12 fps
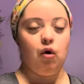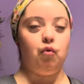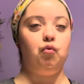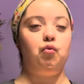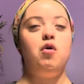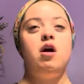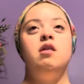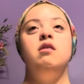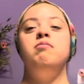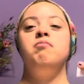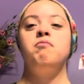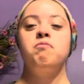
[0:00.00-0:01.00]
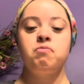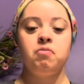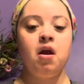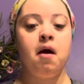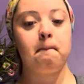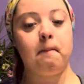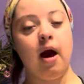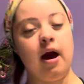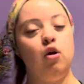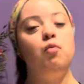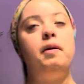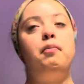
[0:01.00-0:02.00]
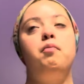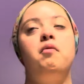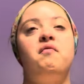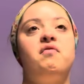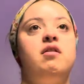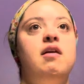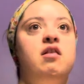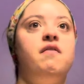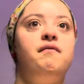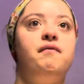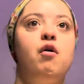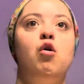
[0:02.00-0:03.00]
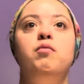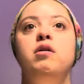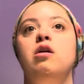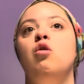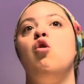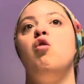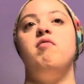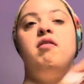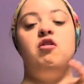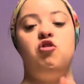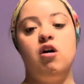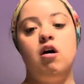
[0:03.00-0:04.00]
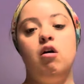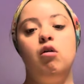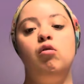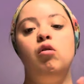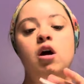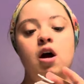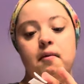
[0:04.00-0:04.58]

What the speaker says: When I know people prefer like the foaming over the gel,